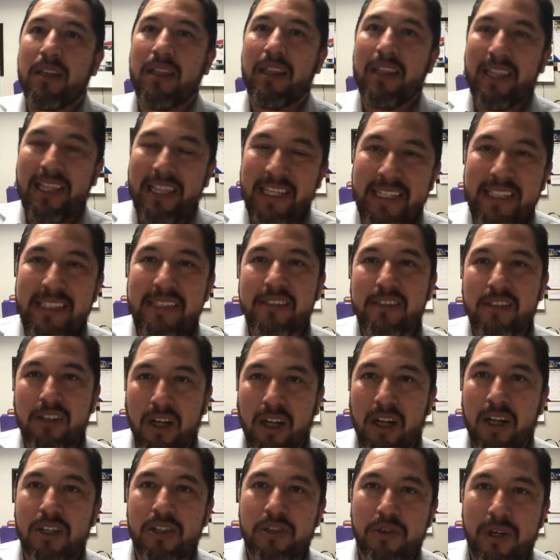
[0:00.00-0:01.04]
Lease
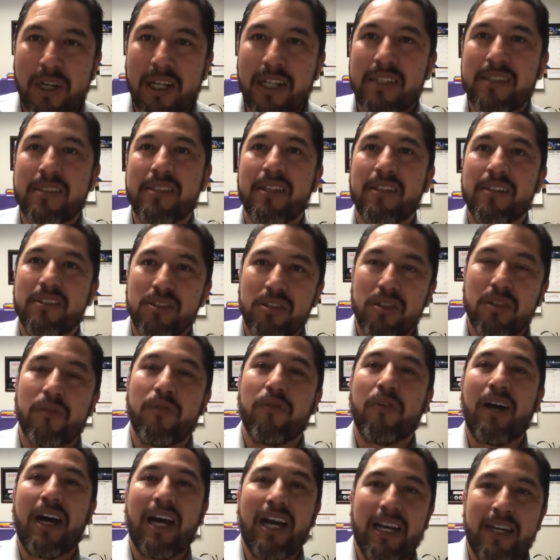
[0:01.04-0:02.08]
contracts
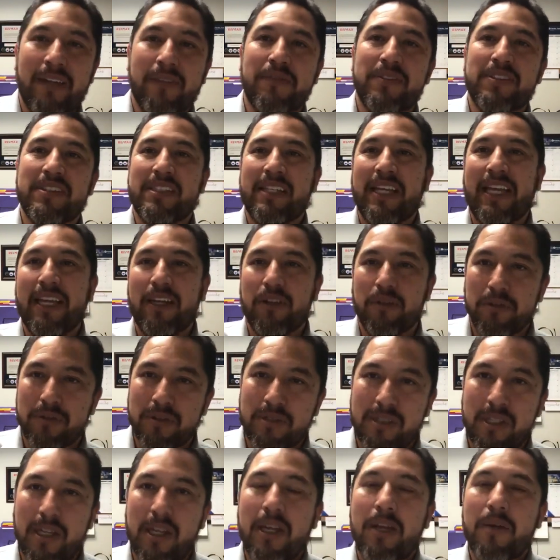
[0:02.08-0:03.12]
survive
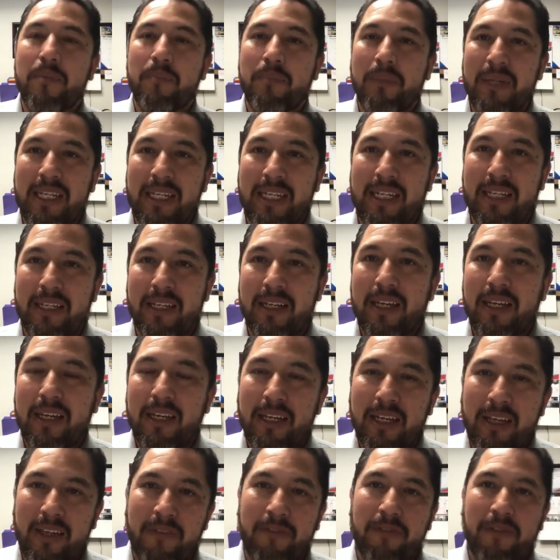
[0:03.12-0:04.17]
sales, meaning
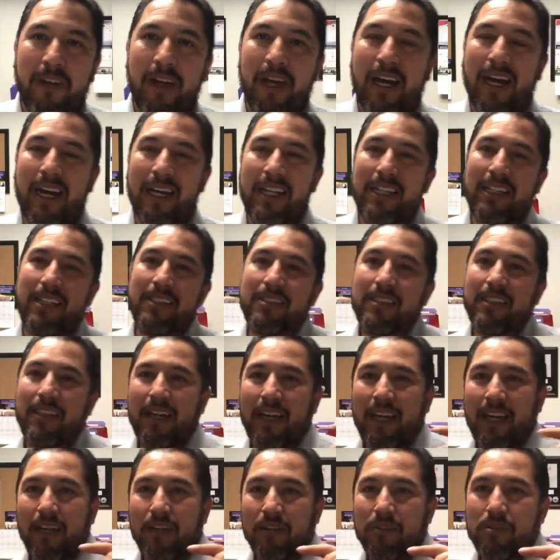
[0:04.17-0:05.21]
if I listed a
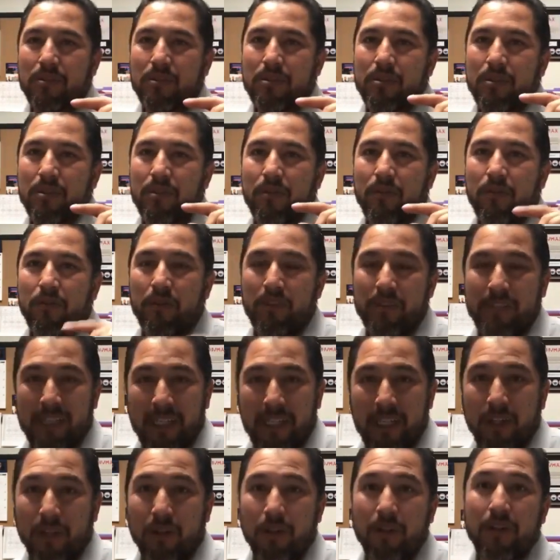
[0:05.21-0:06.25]
house for
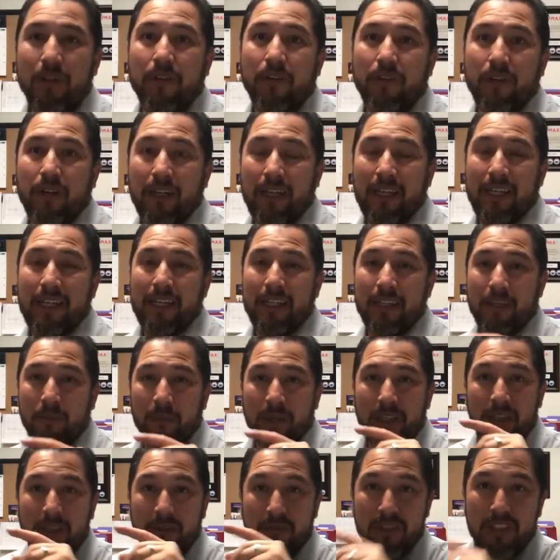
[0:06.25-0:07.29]
sale in the
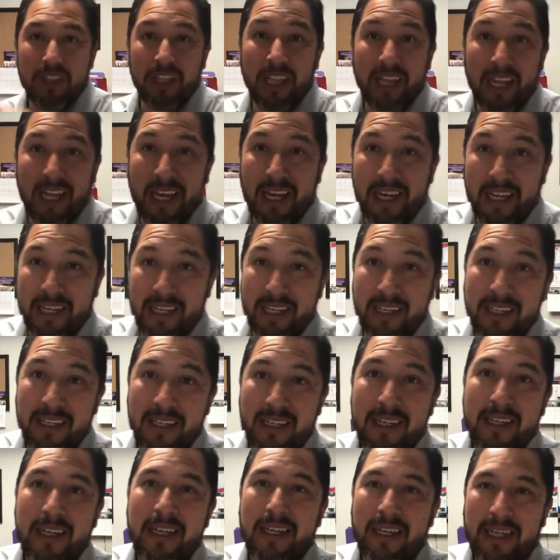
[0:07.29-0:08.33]
month of July
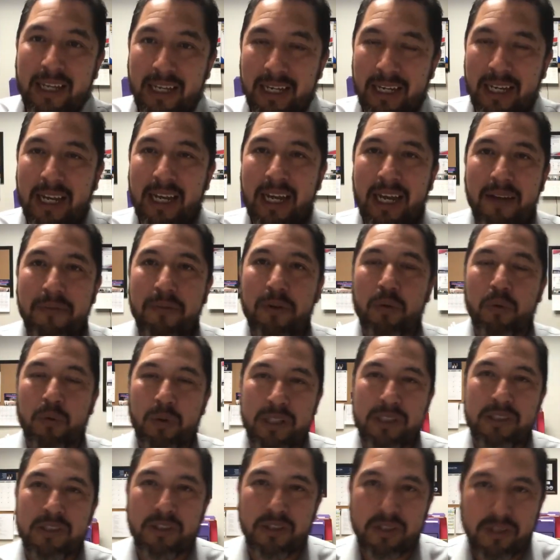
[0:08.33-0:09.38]
and I have a
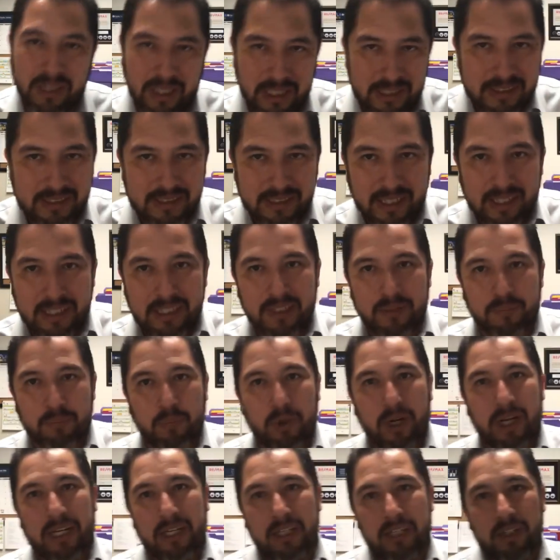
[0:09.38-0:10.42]
renter that signed a
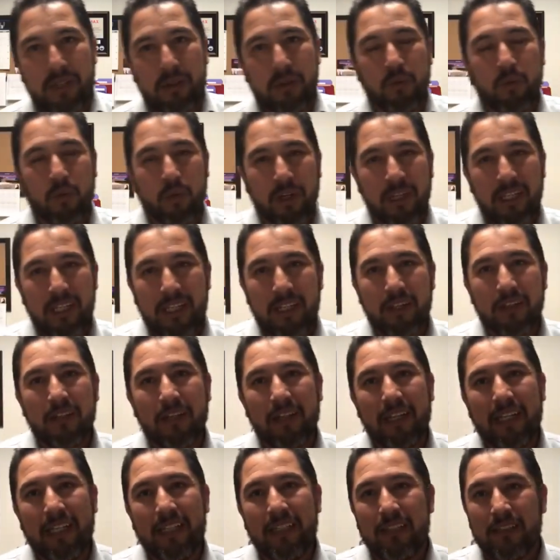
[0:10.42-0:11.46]
brand new 1-year
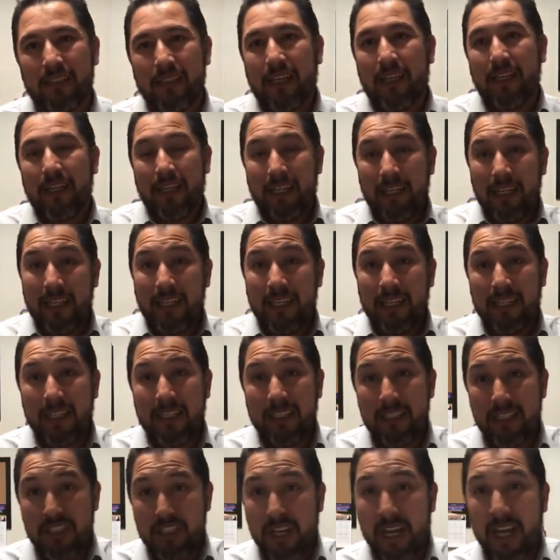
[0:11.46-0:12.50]
lease
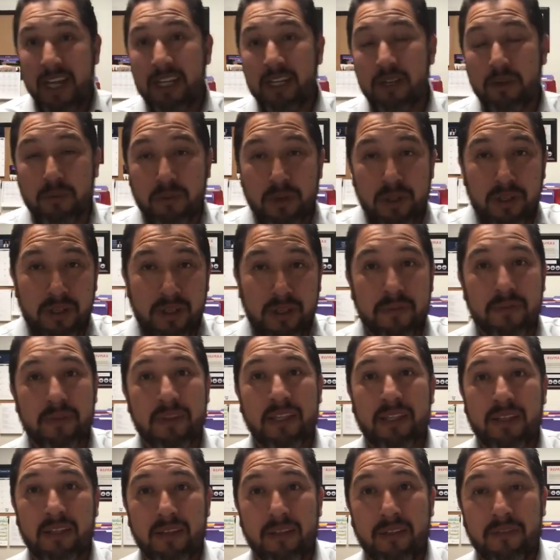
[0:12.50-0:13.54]
in January
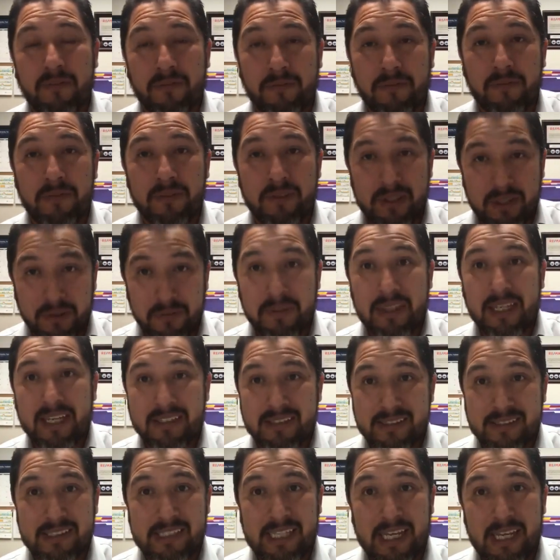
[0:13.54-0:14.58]
of
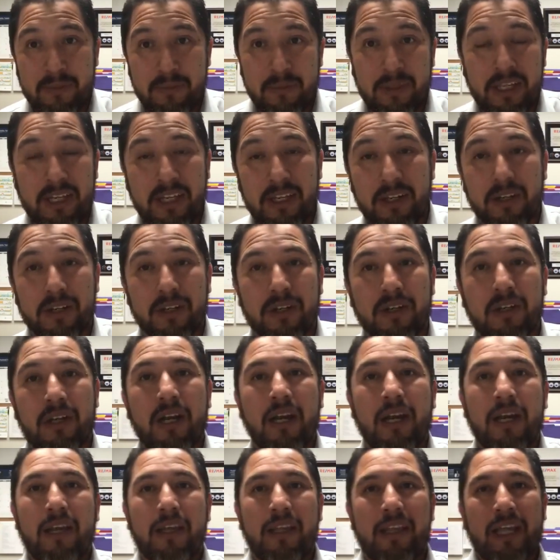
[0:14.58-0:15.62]
that same year,
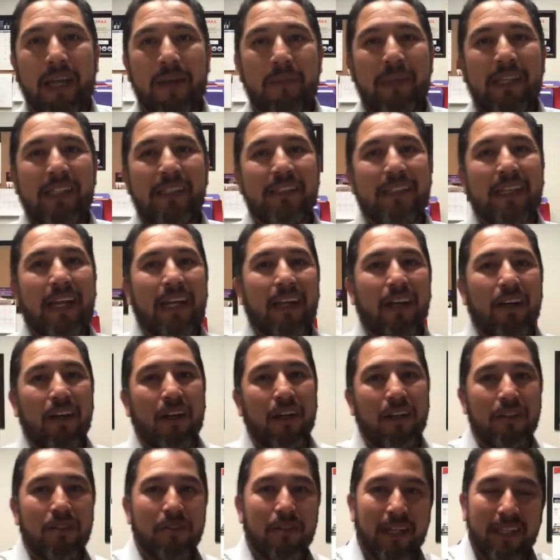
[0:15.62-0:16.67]
that means that
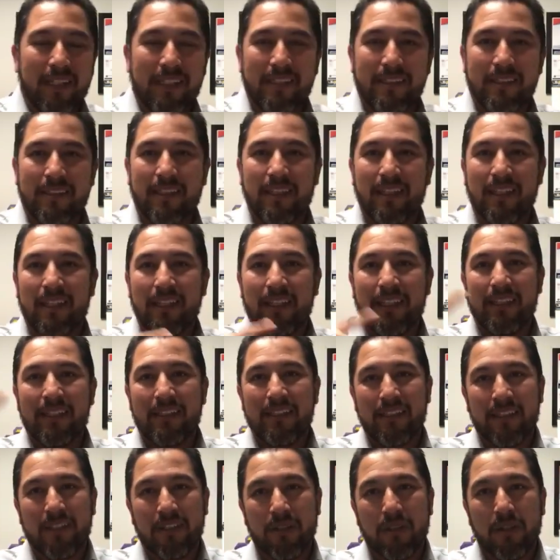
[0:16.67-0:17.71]
contract is good
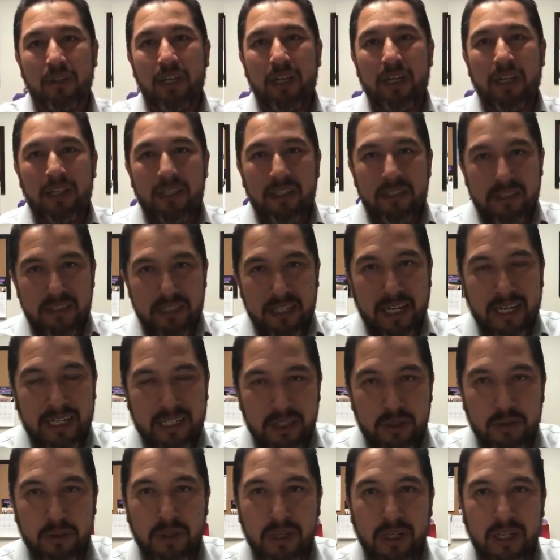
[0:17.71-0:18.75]
until
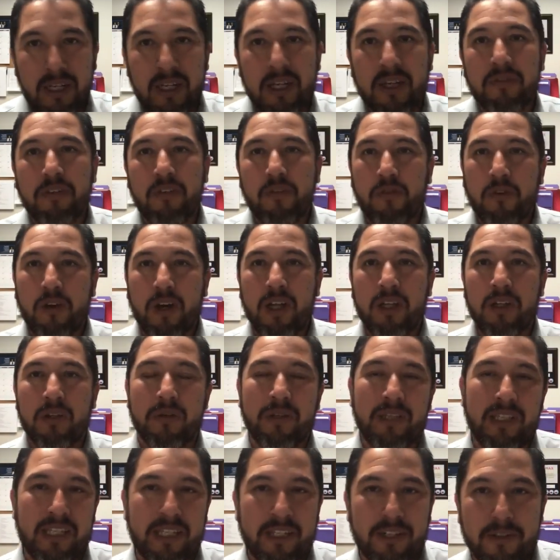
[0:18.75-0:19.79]
January of the
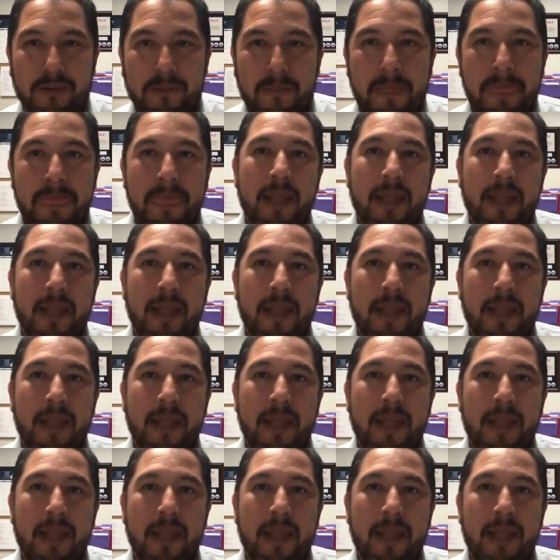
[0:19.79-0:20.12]
following year.